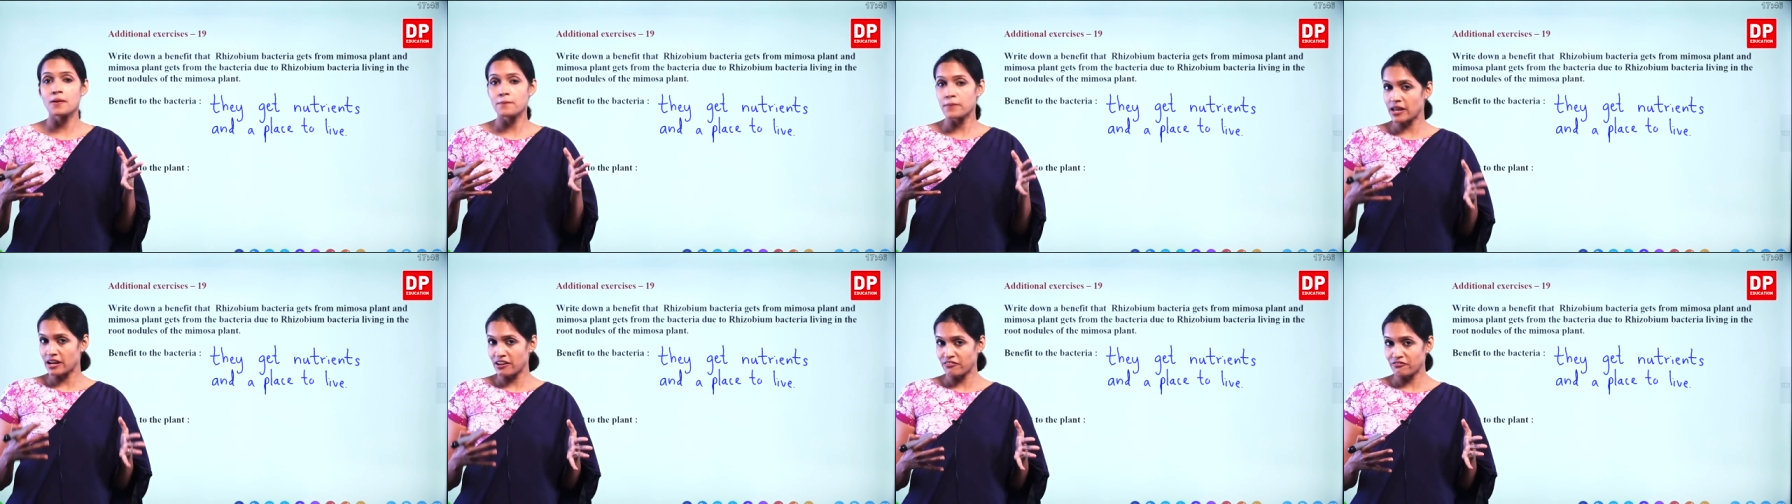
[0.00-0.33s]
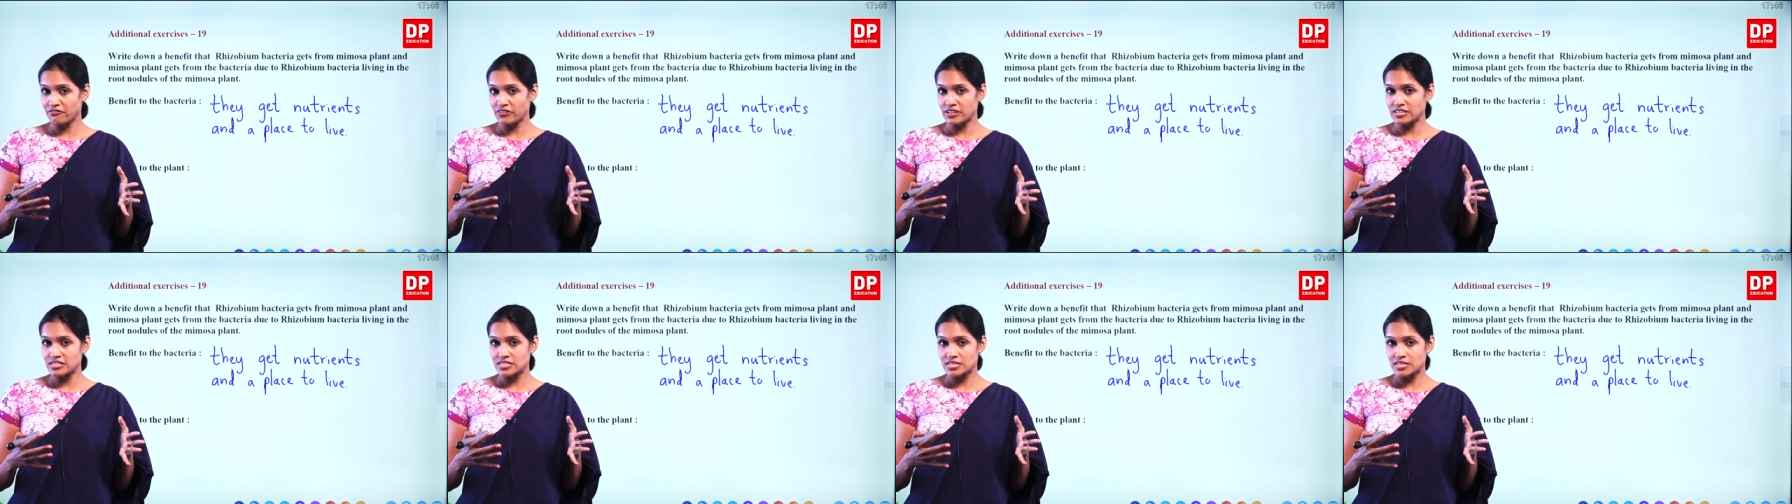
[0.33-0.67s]

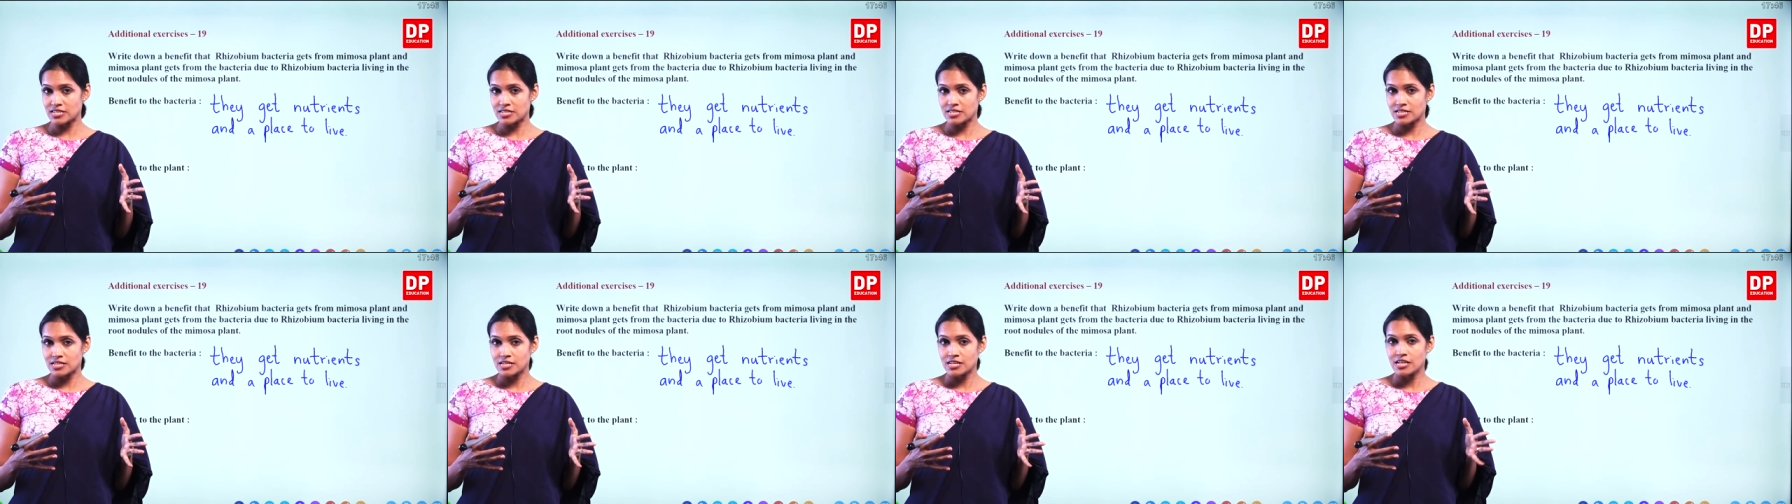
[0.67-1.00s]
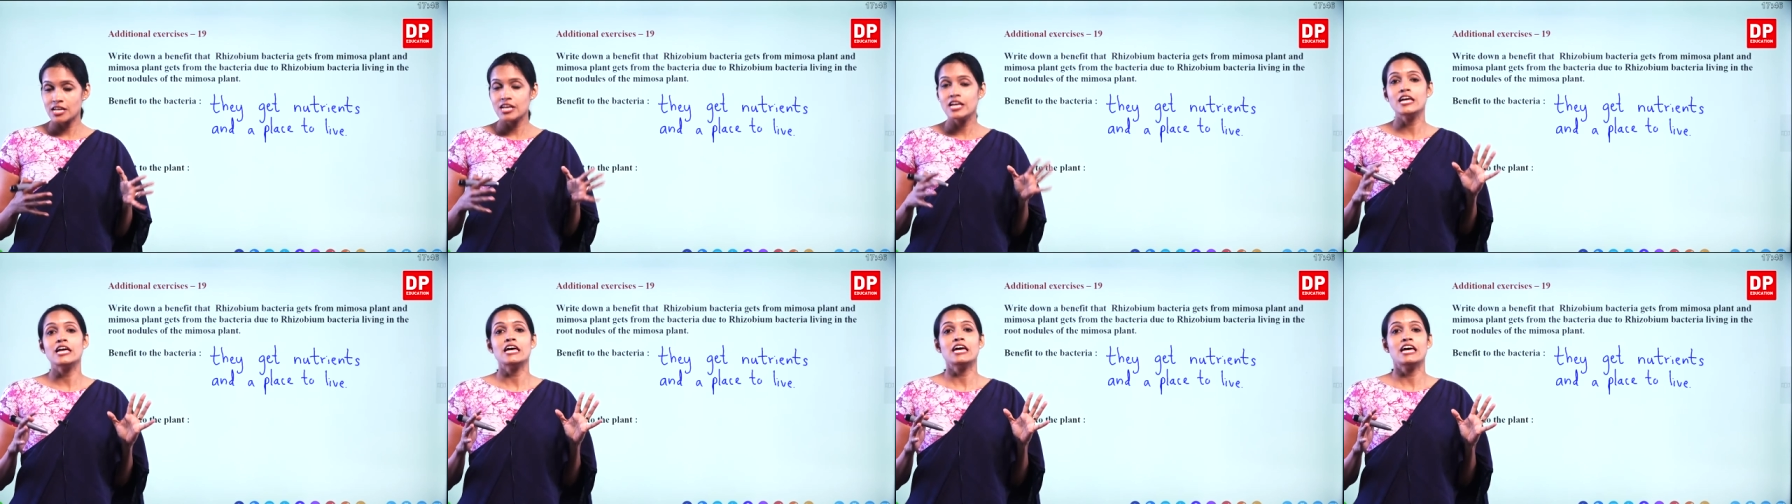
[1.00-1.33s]
benefited,
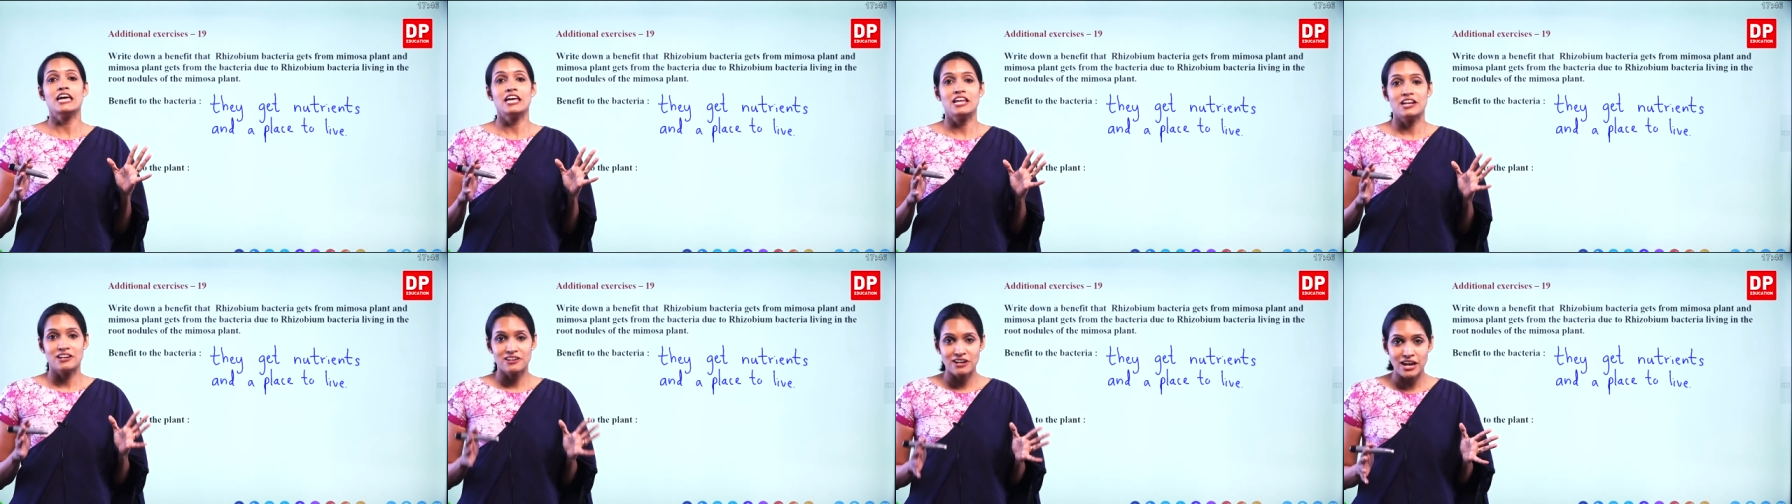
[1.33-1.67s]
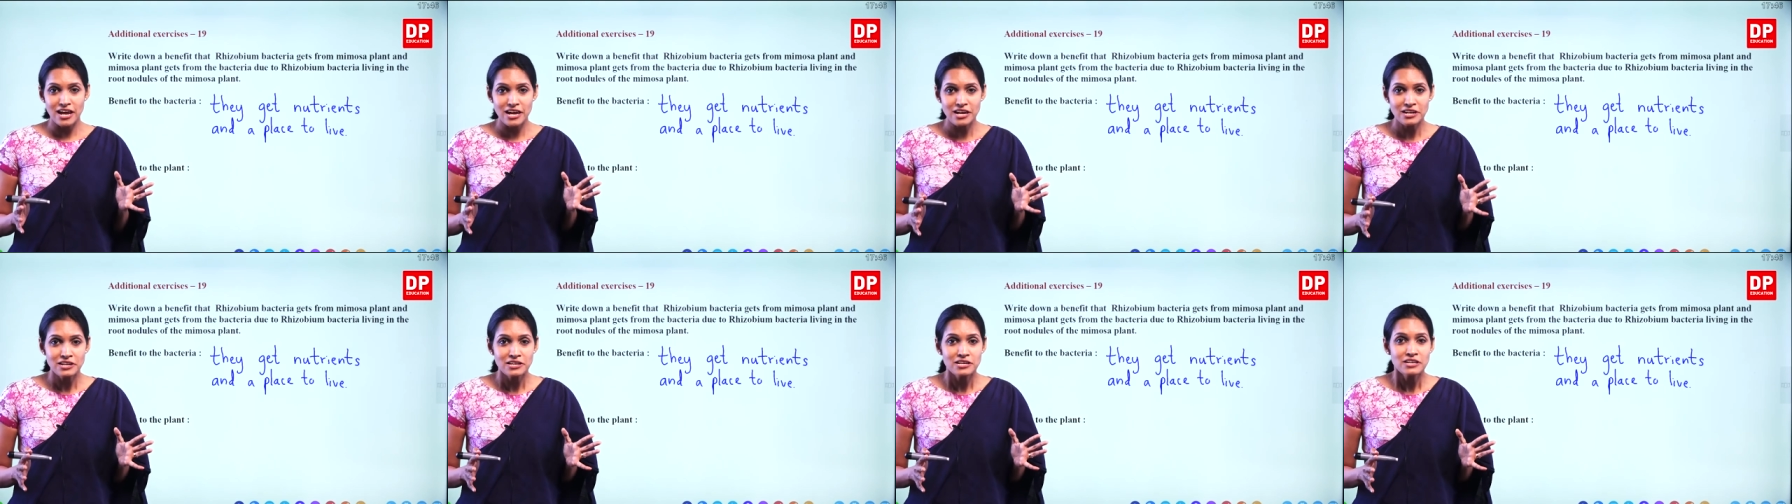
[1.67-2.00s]

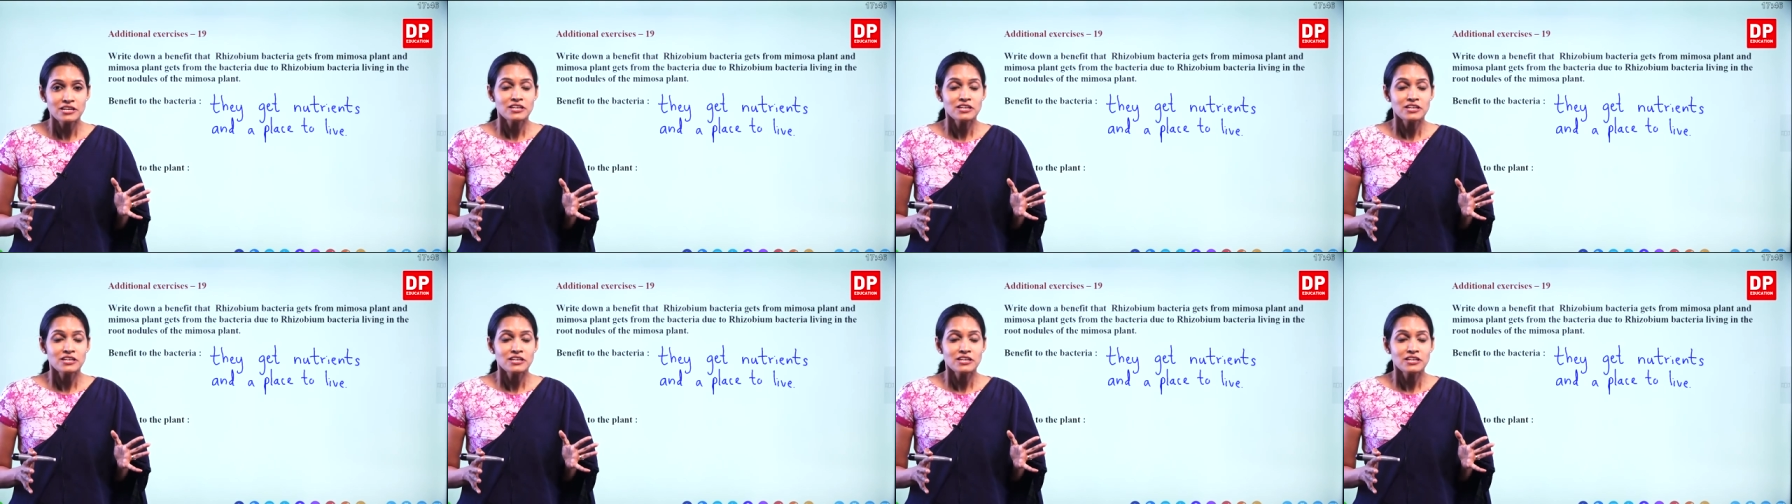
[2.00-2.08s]
right?